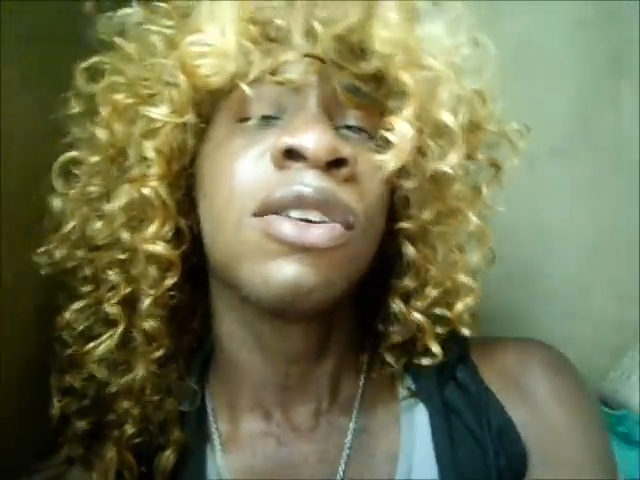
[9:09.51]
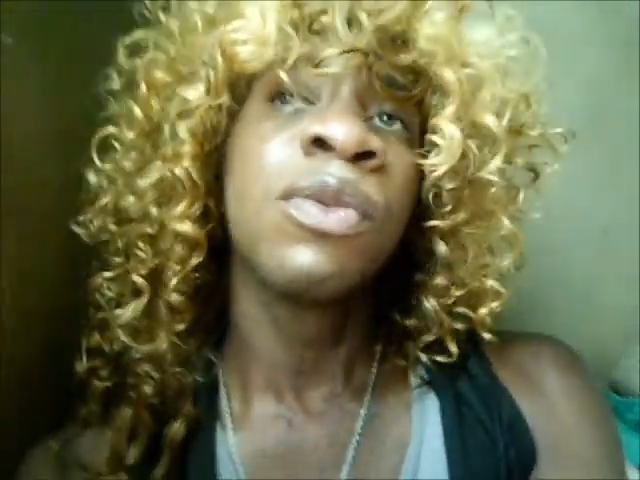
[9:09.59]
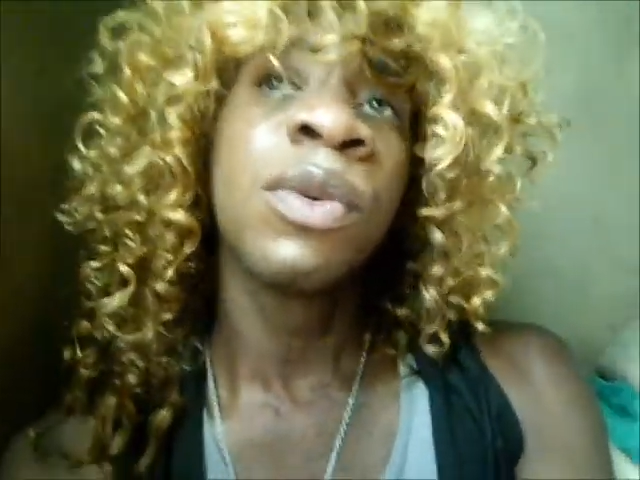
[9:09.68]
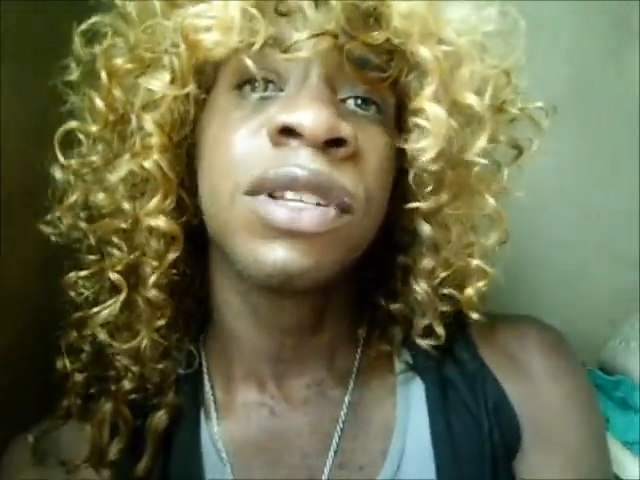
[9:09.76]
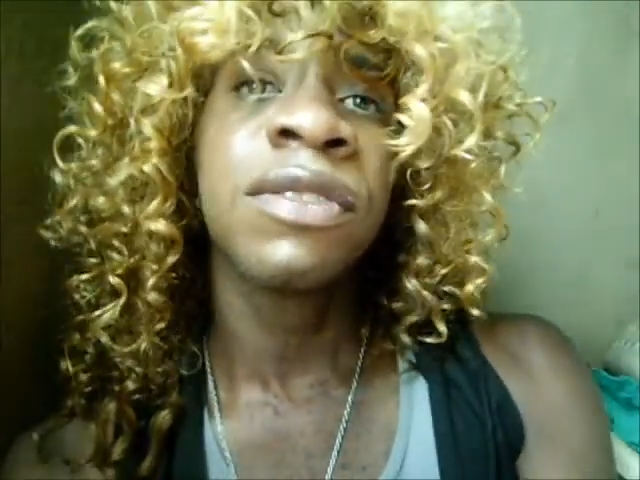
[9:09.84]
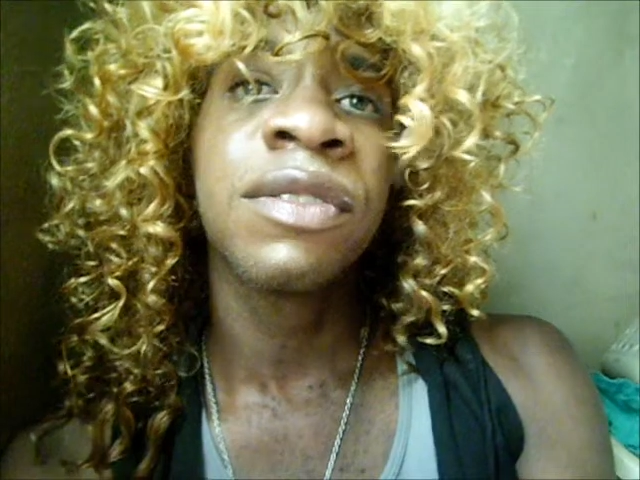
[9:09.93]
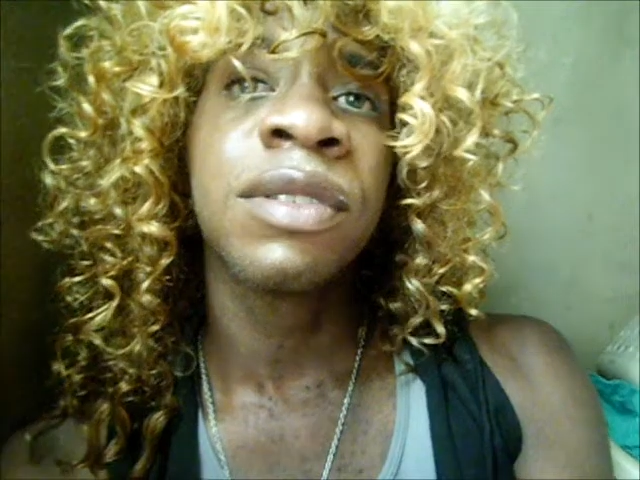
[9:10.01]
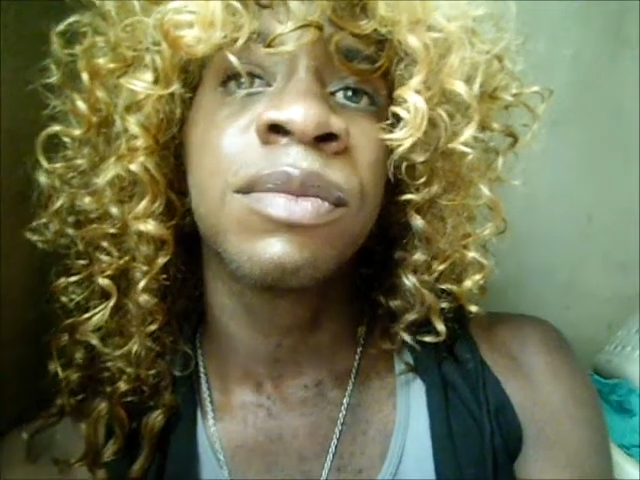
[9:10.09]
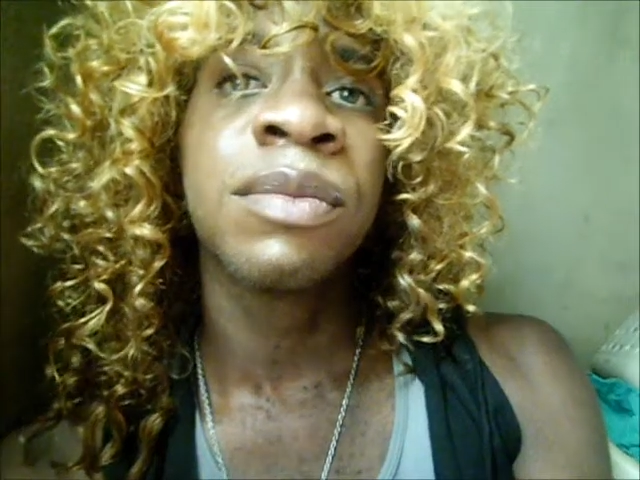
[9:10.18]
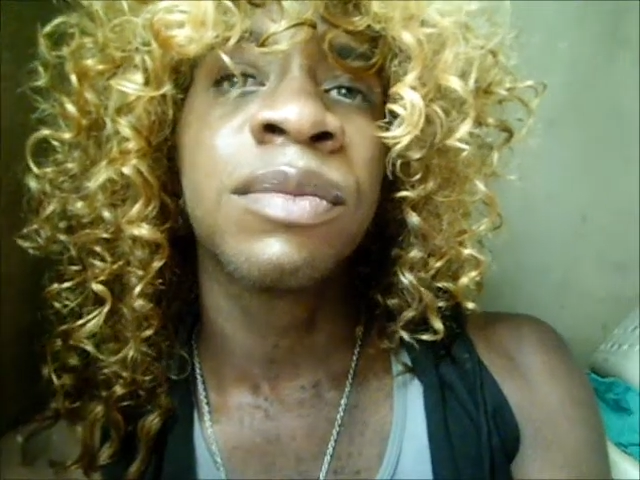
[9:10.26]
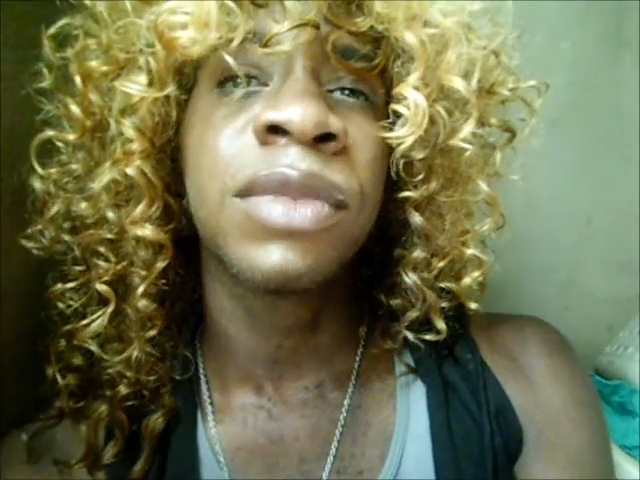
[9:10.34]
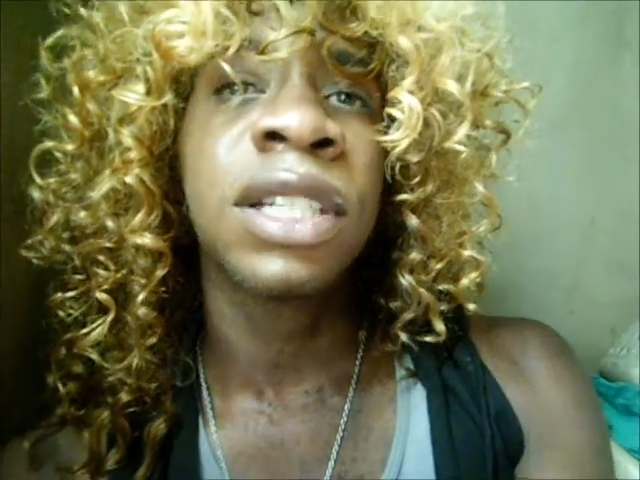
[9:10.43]
one of
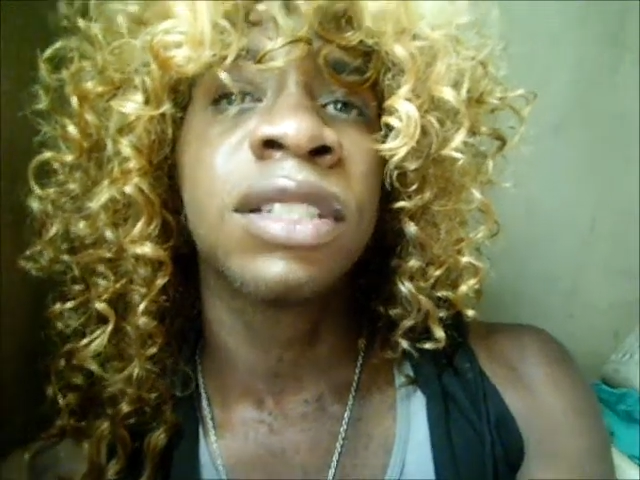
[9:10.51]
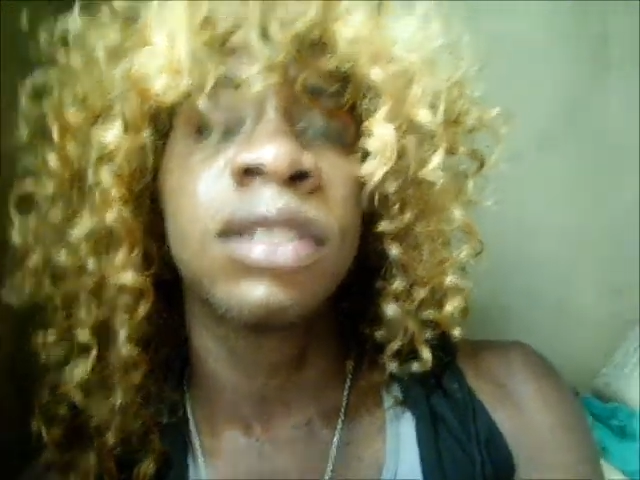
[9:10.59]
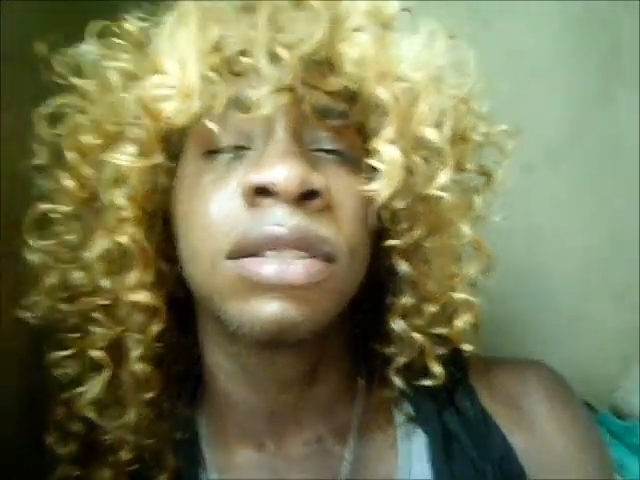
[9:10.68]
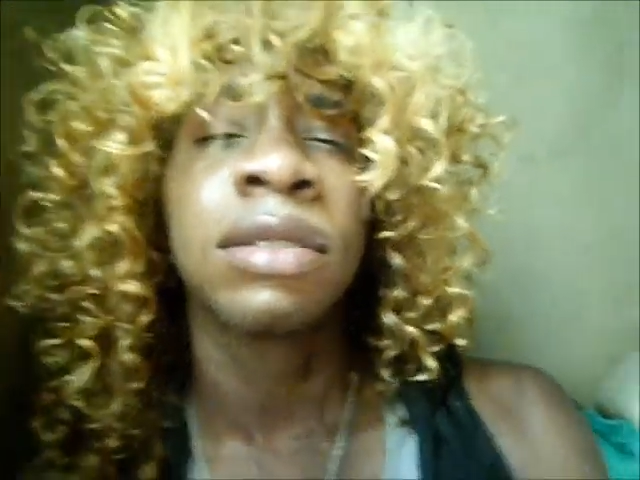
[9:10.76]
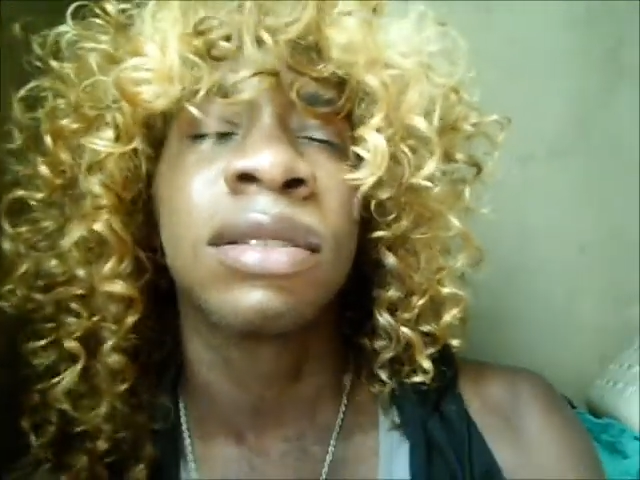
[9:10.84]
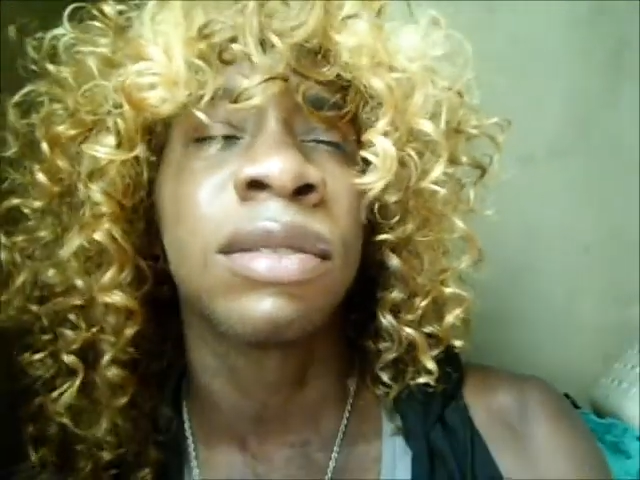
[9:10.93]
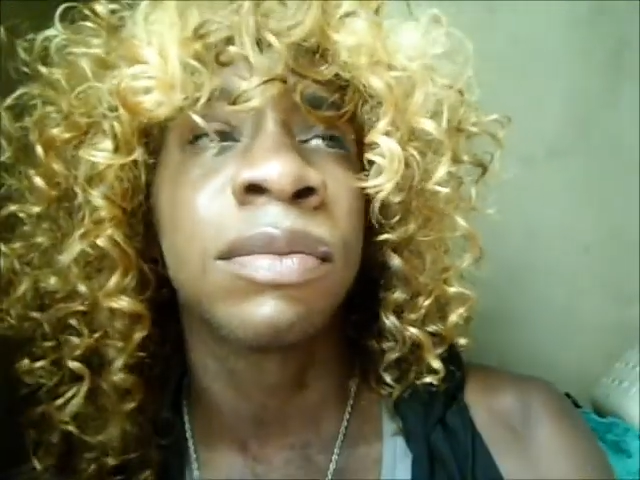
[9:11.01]
them that's